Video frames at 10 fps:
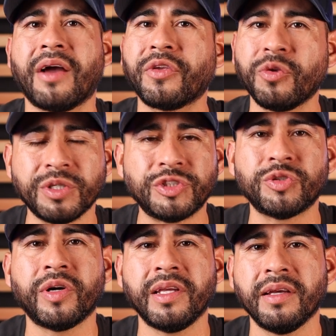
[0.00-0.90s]
how you
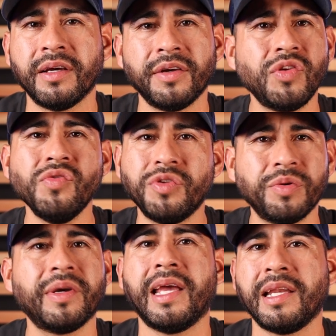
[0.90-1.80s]
enjoy. You
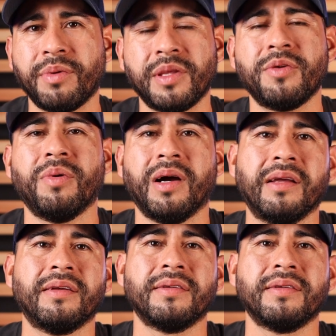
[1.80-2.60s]
do it any way you want.